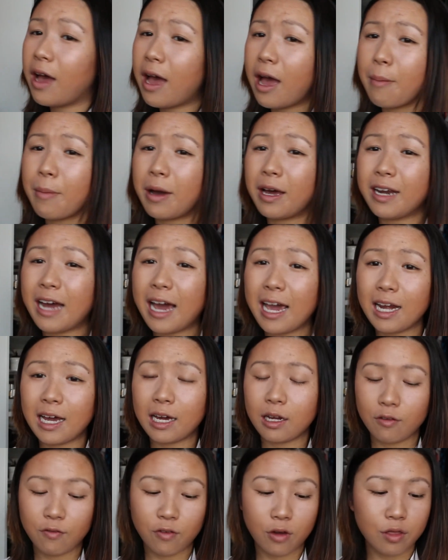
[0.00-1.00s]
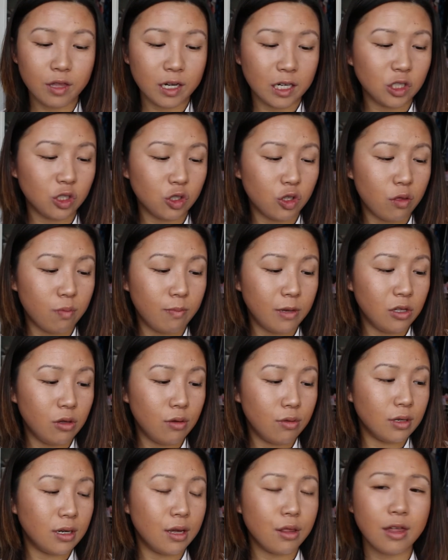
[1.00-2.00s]
an eyeliner first, and I've just been
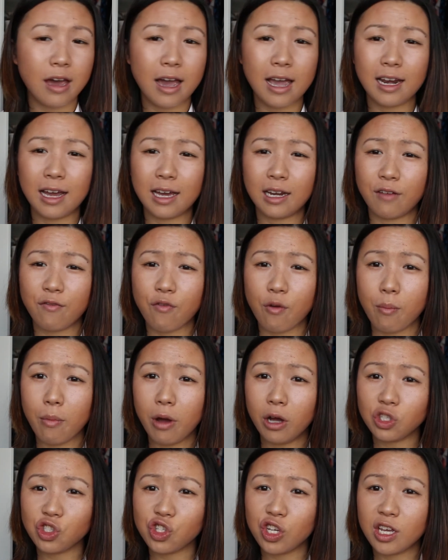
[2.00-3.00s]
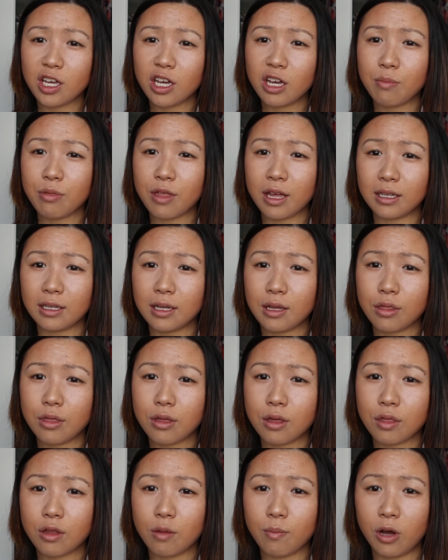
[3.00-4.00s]
using this eyeliner from Marc Jacobs, and this
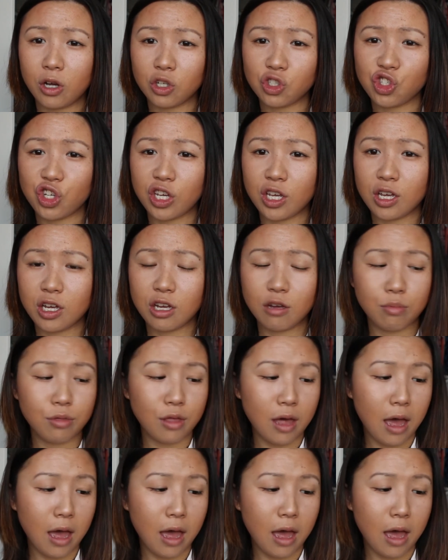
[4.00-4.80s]
is the Marc Jacobs